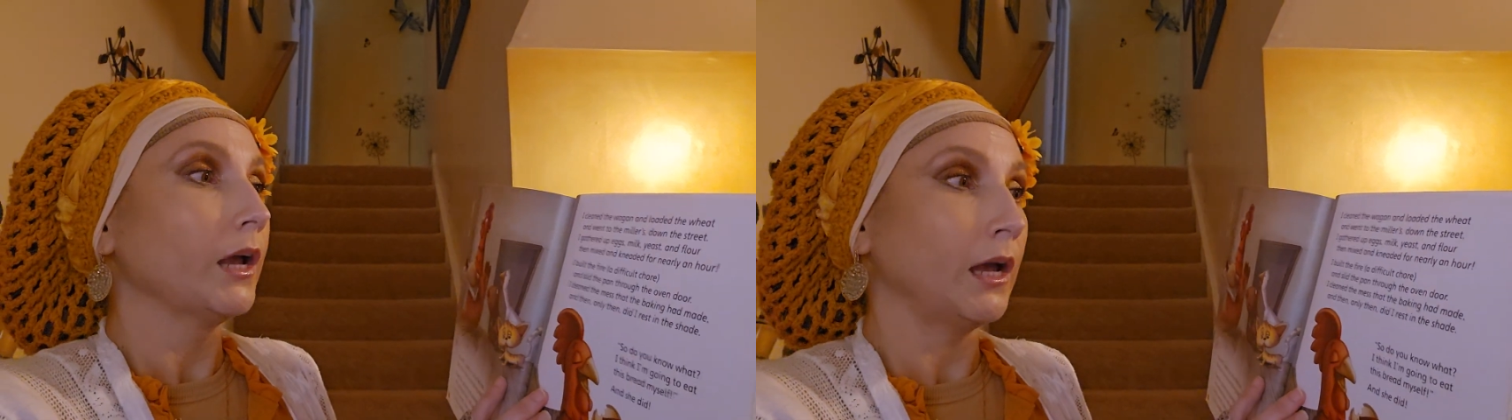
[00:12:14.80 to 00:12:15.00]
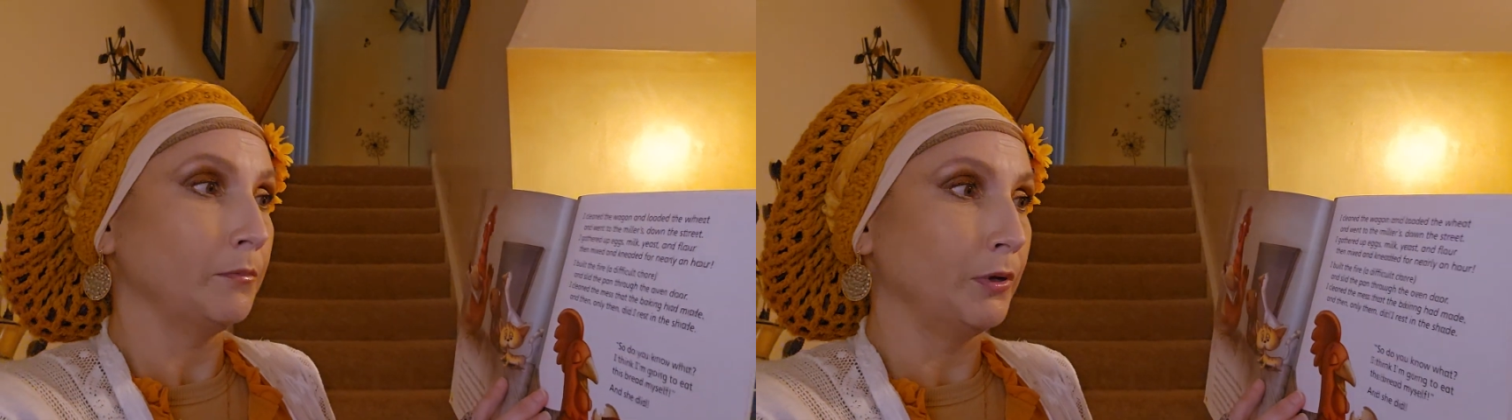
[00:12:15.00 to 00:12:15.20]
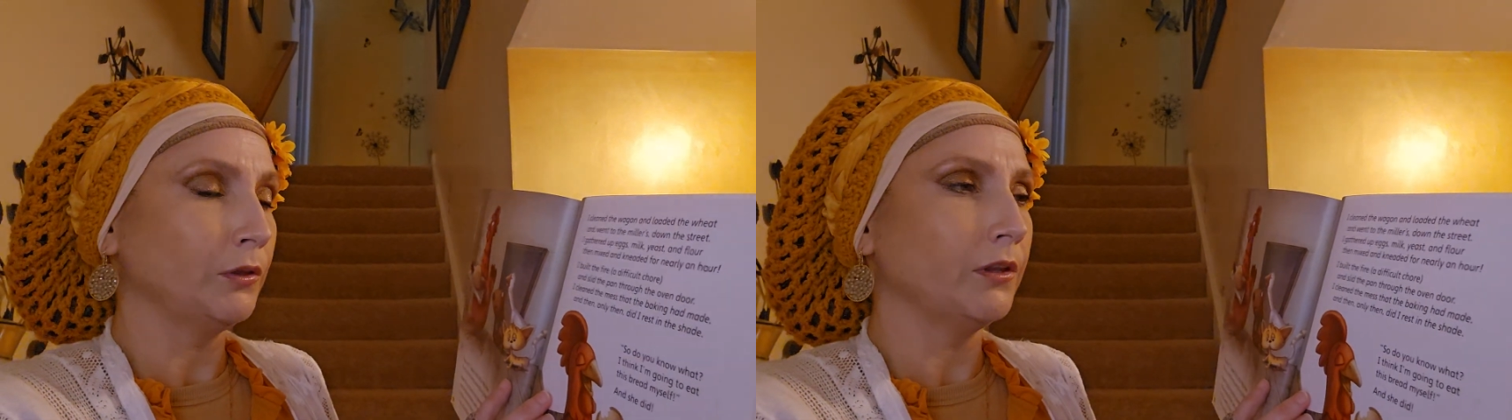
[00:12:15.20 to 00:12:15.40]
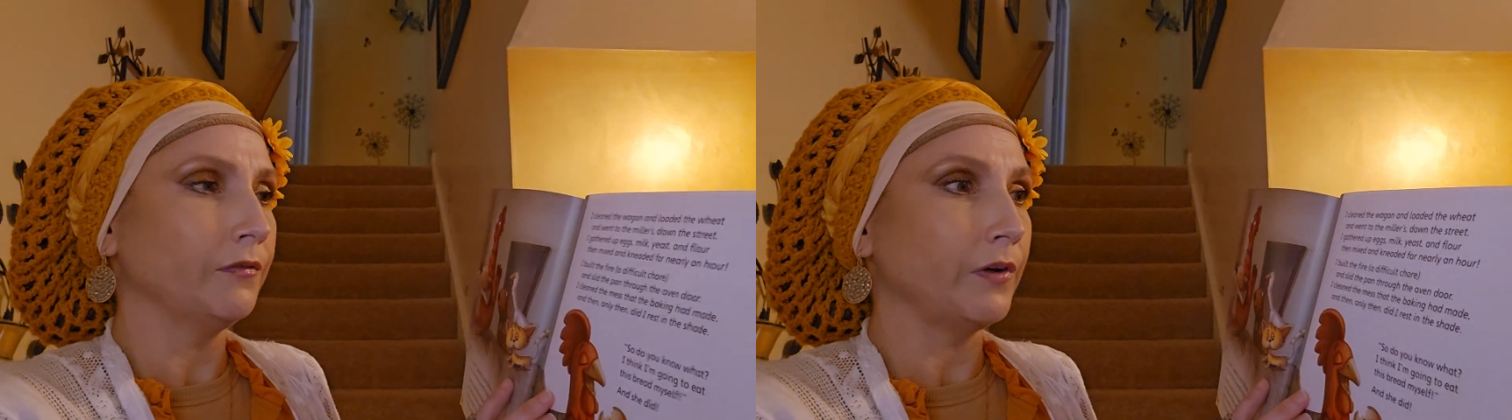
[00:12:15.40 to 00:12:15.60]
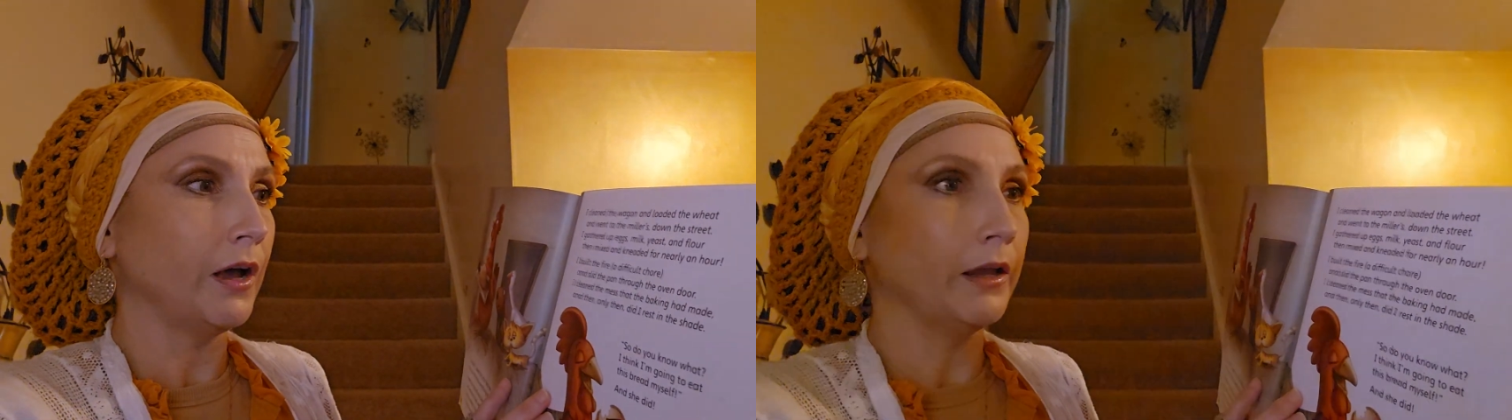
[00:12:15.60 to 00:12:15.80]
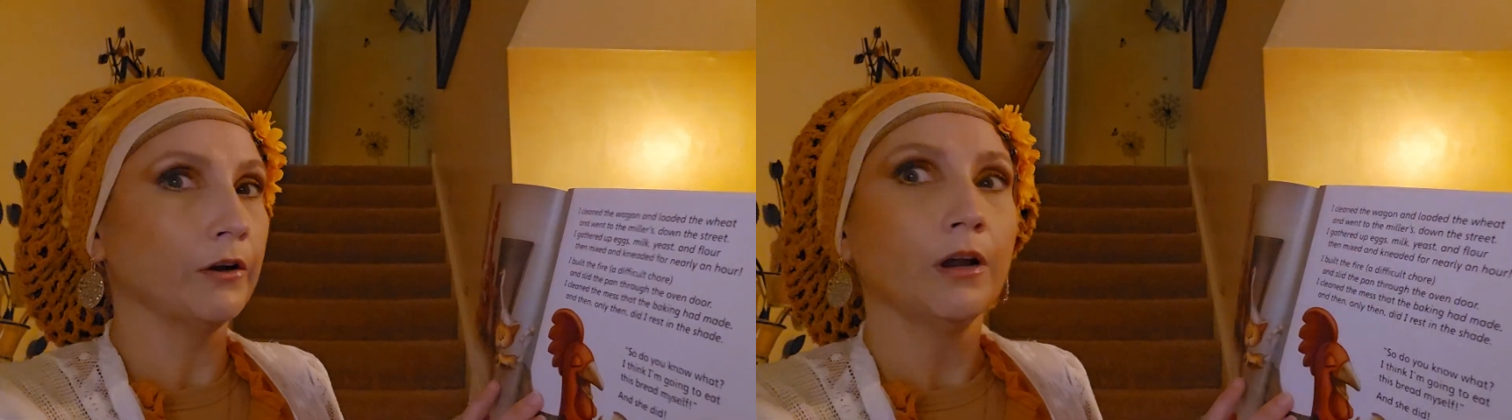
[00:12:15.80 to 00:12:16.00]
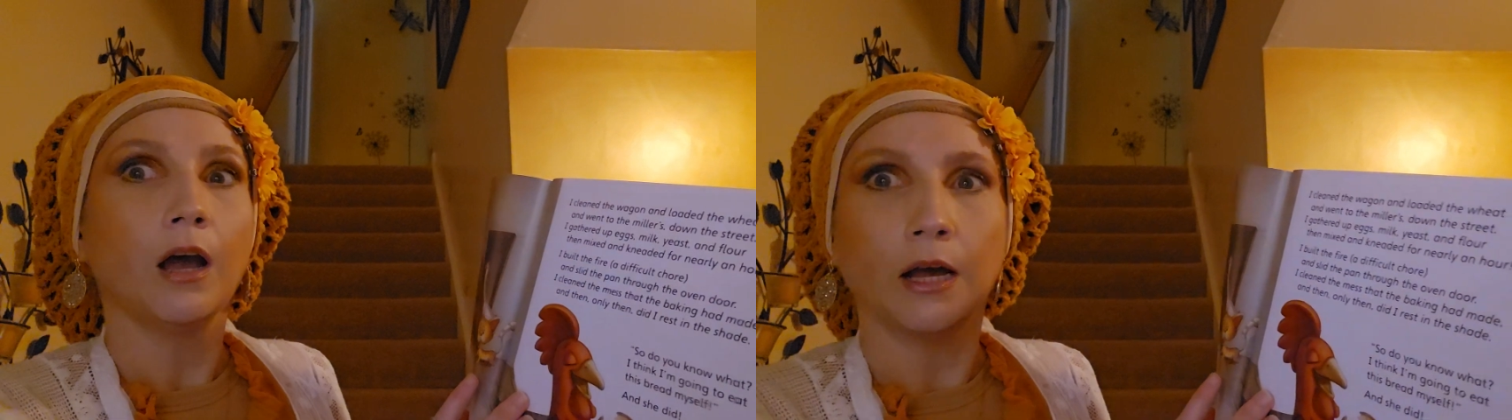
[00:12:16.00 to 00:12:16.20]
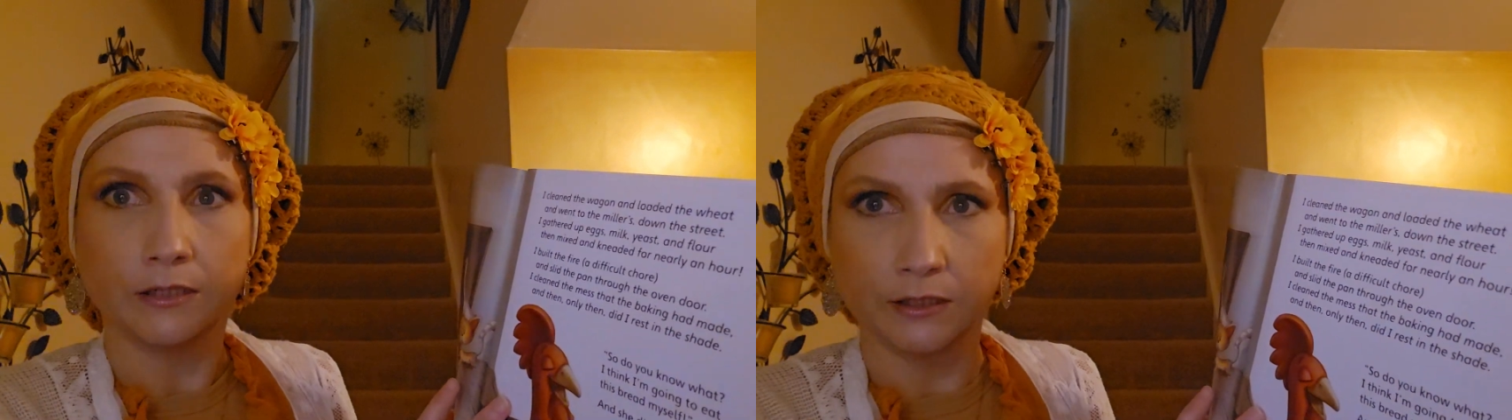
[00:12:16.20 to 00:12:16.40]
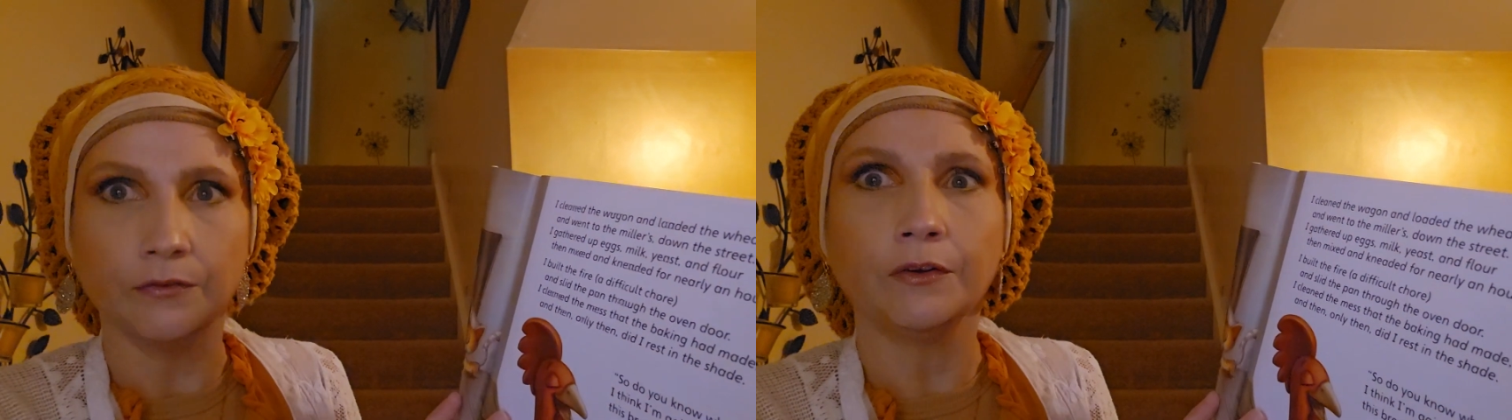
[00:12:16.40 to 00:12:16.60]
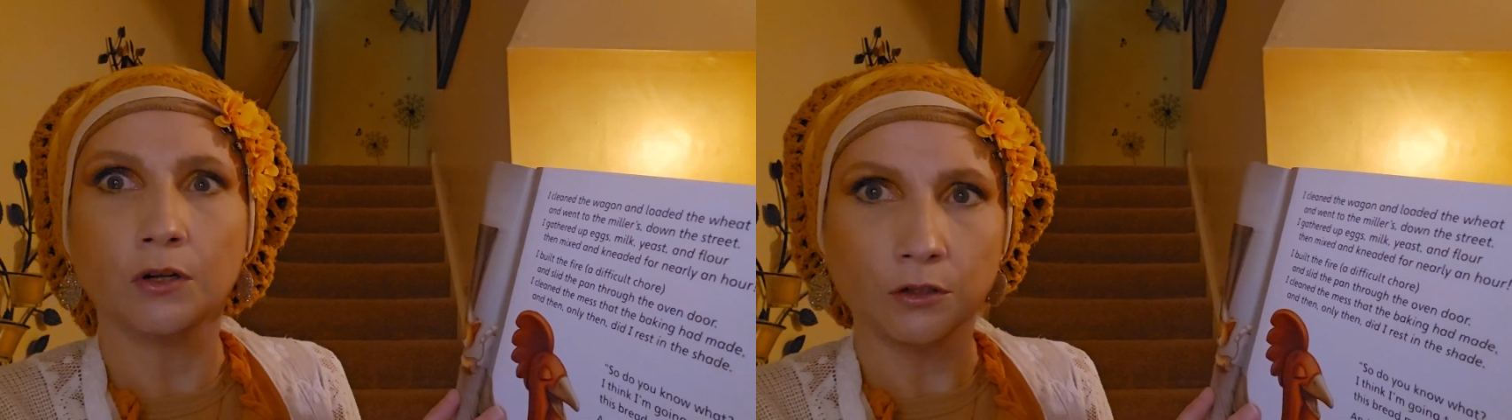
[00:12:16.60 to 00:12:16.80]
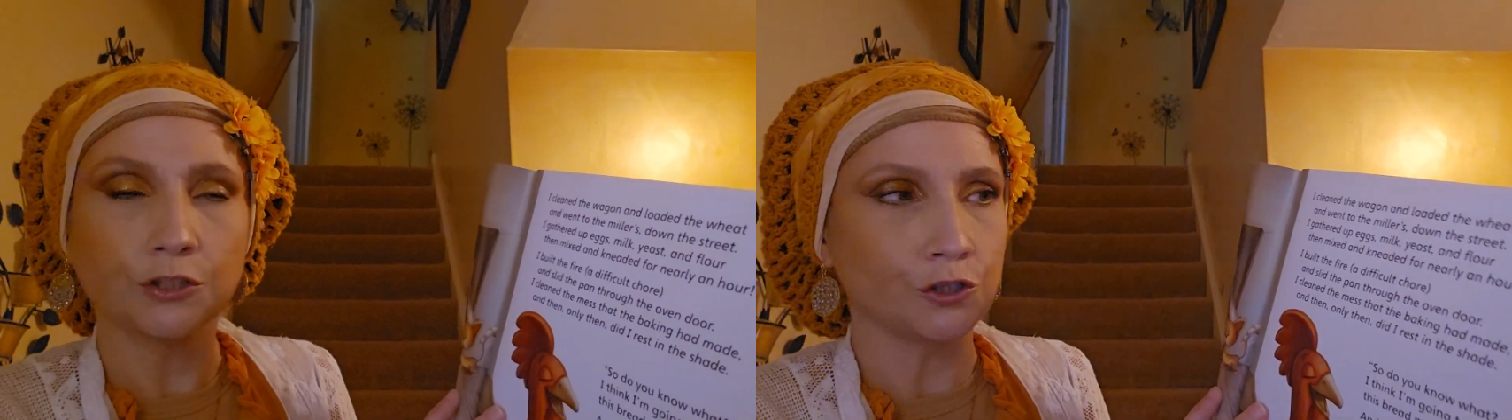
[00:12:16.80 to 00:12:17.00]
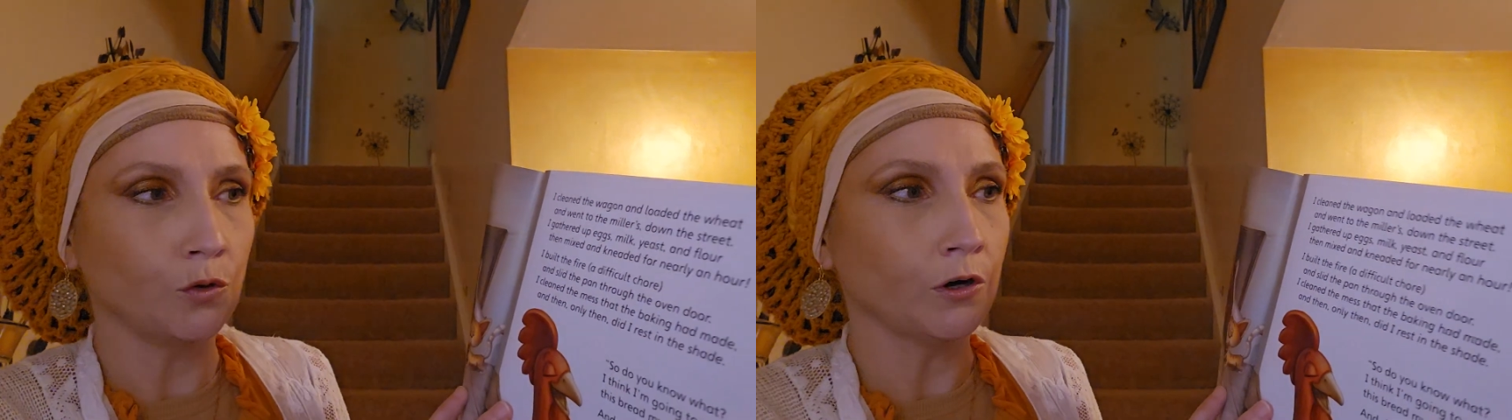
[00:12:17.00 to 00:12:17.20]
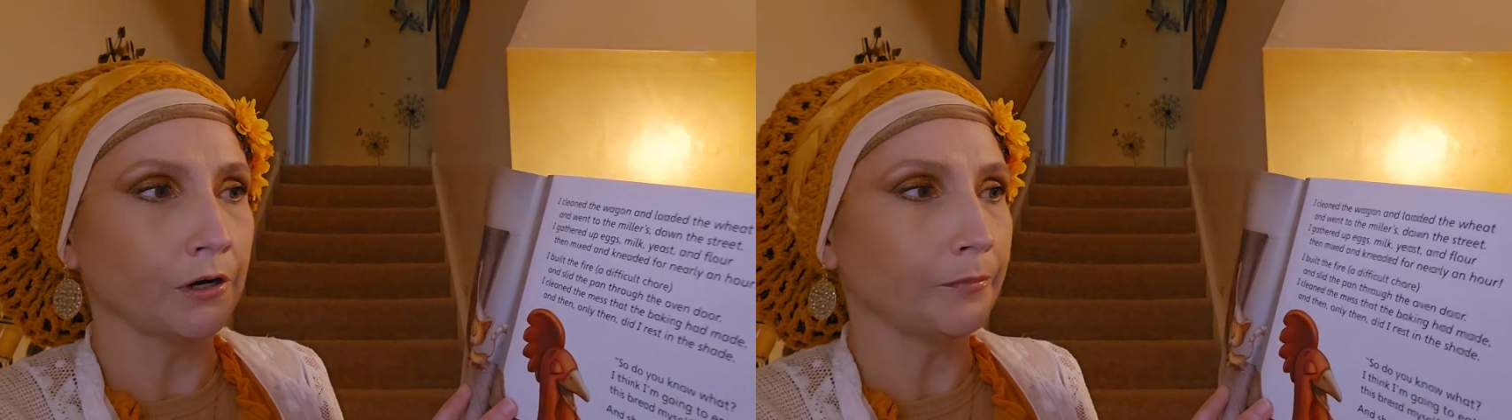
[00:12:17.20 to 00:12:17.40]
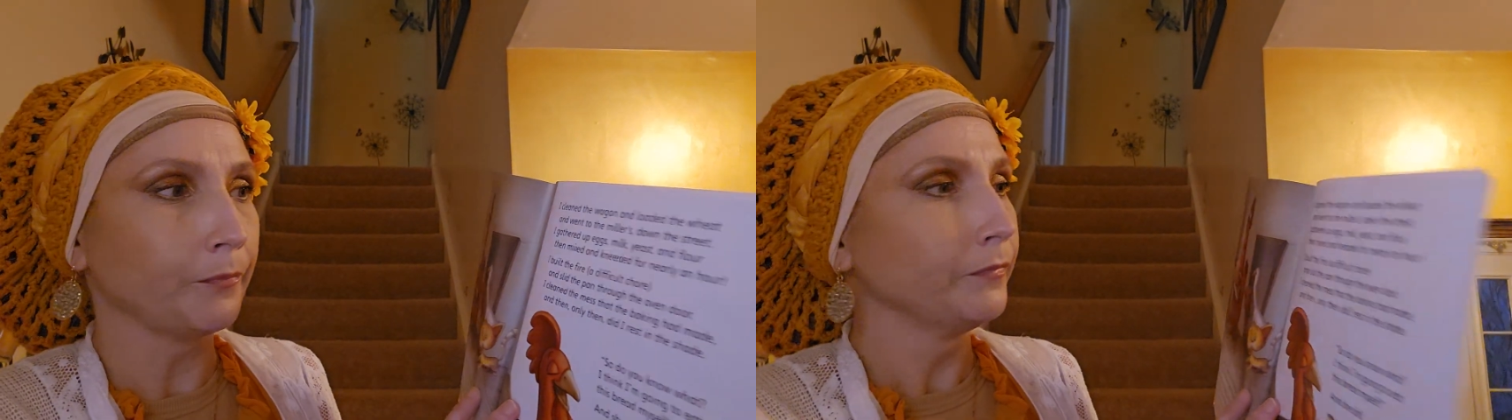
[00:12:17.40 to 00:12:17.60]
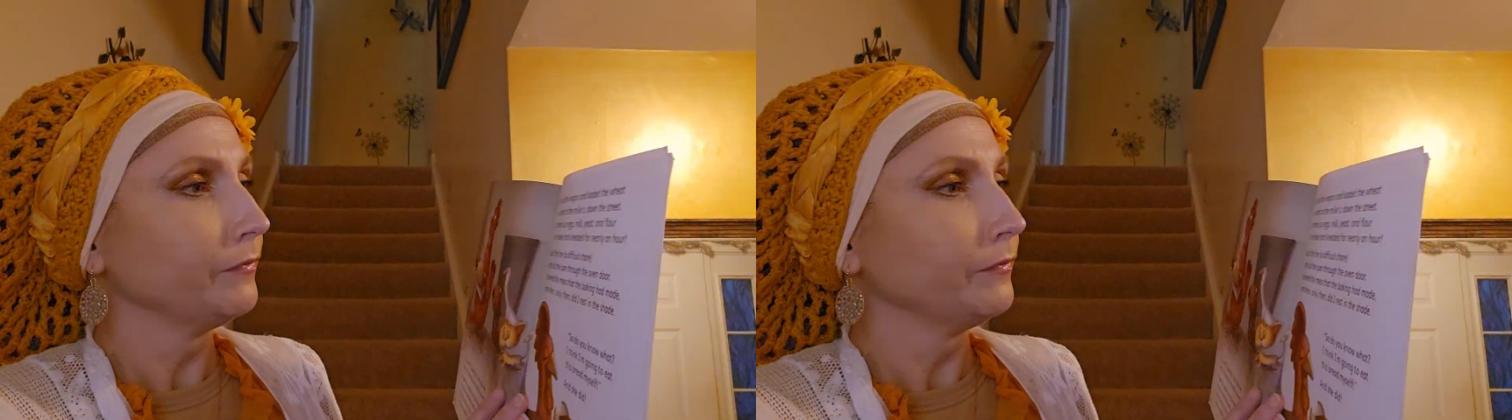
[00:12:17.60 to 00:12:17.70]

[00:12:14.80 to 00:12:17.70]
I built the fire, a difficult chore,